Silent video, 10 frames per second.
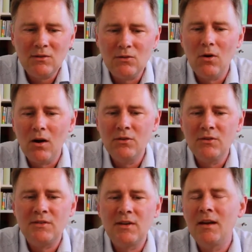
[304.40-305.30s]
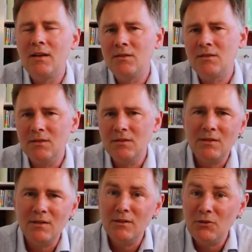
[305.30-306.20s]
to other sciences
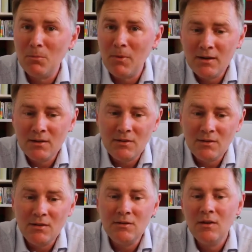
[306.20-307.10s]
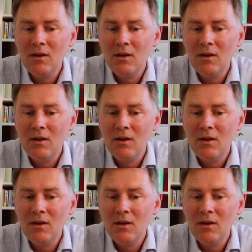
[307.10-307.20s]
in the humanities,